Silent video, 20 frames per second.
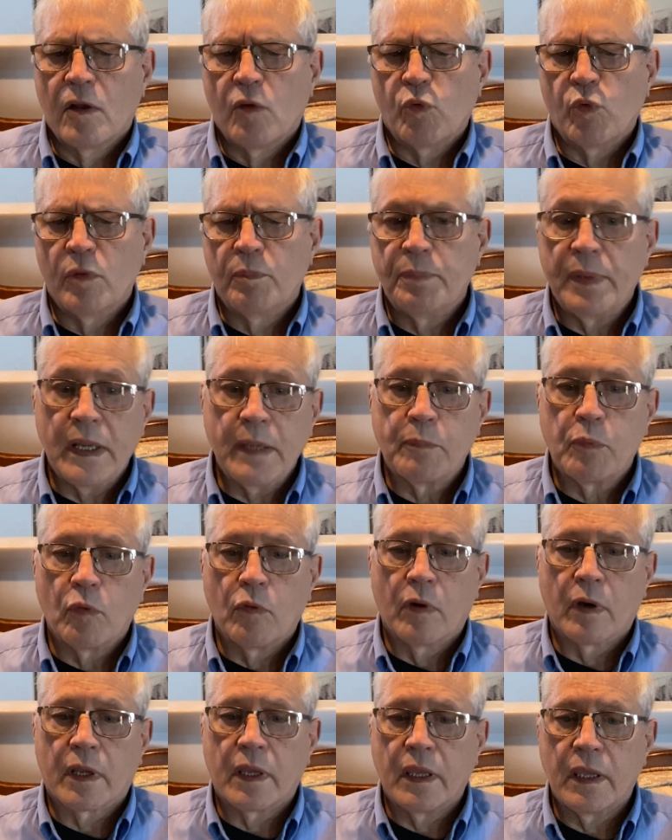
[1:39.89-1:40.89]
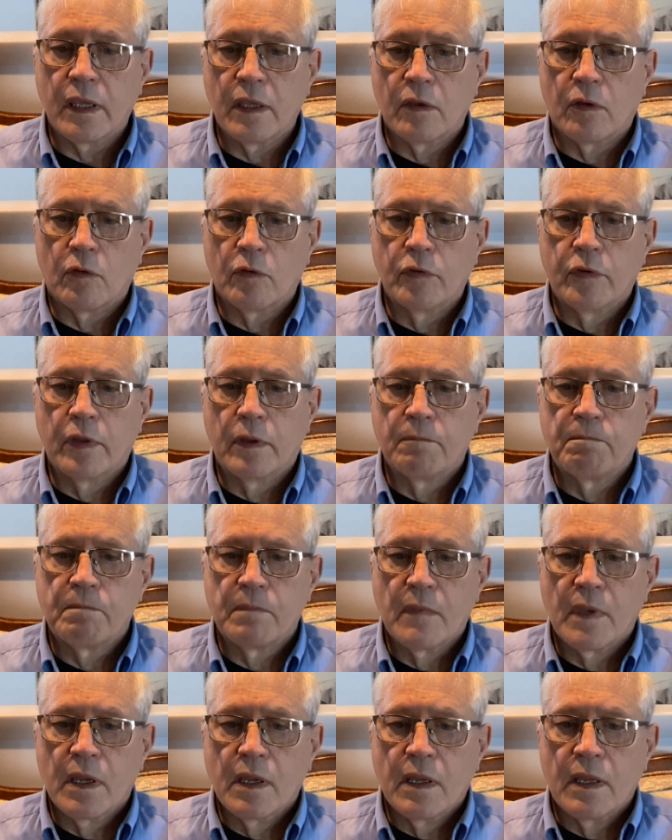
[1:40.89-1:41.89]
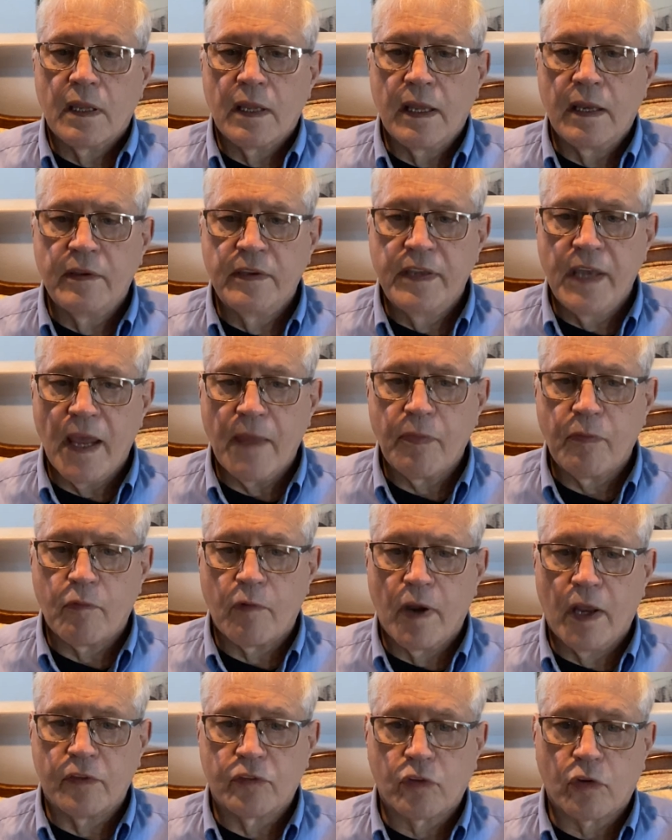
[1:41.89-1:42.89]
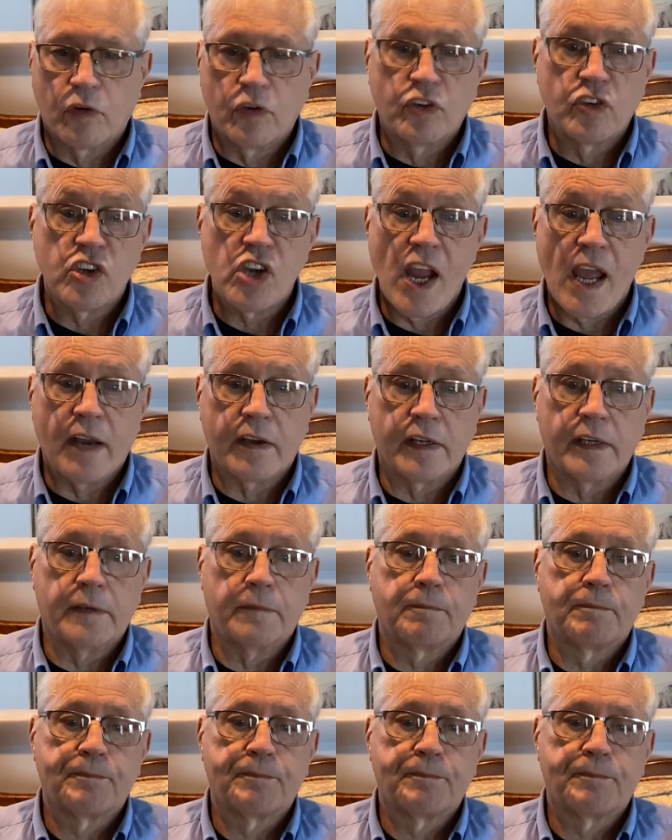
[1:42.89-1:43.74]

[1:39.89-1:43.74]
when people are killed and death threats are shouted.